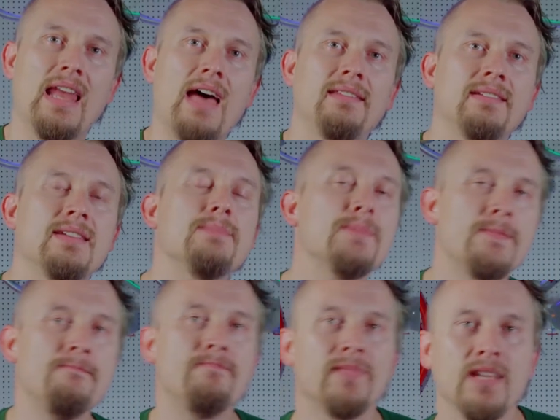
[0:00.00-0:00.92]
last
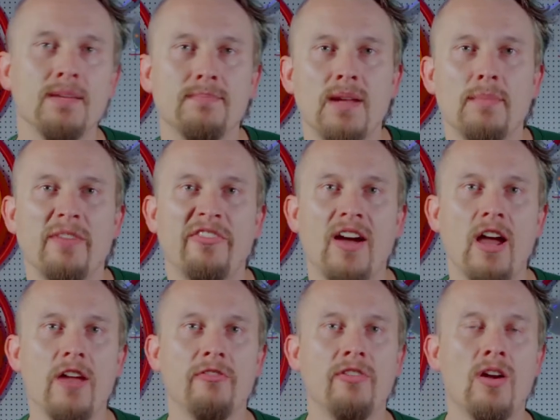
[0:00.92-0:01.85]
tip, tip number
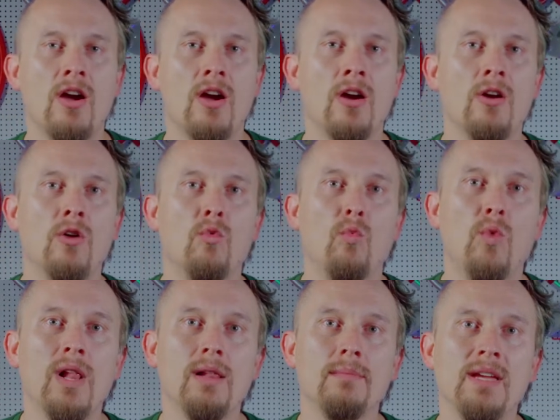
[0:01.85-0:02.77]
5,
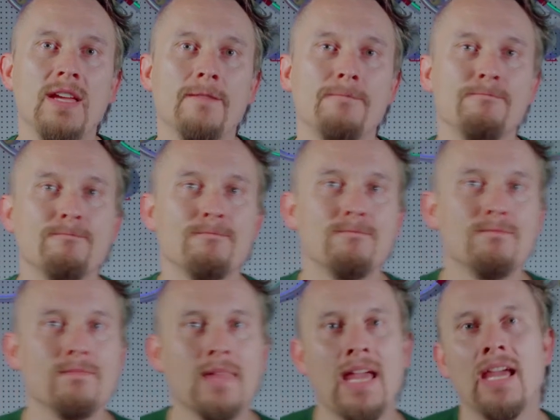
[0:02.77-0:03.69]
will be
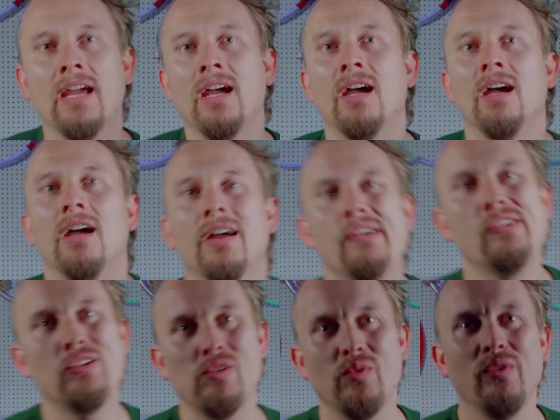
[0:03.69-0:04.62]

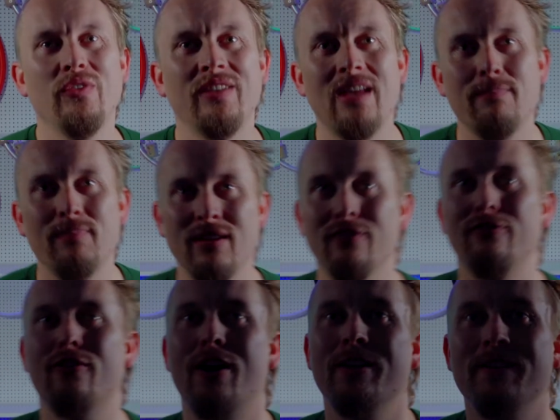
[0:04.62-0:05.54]
2 steps in the
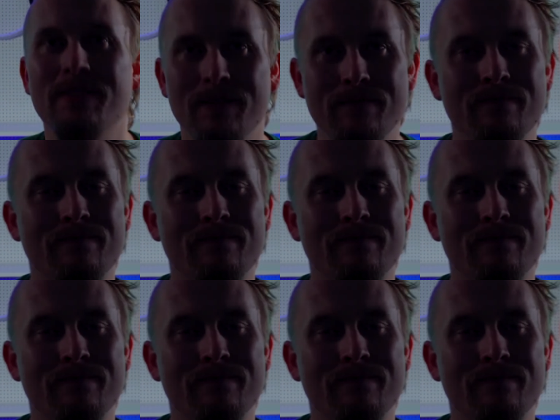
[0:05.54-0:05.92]
front